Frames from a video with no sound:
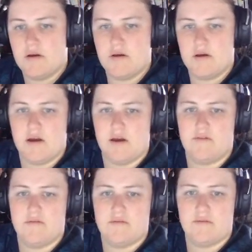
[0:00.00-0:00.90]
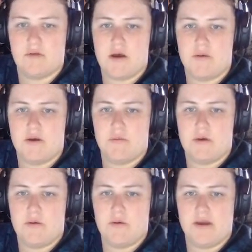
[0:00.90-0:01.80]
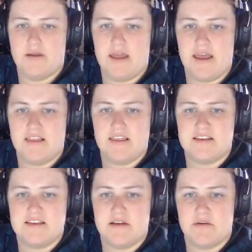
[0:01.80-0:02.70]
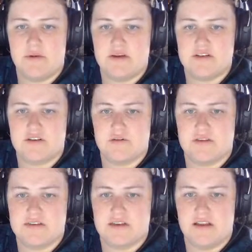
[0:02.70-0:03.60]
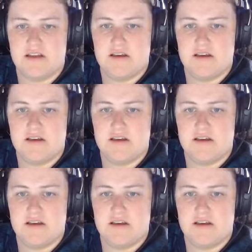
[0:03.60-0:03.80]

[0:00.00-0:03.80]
Alright. While we're laying things out, we might just go with this colour.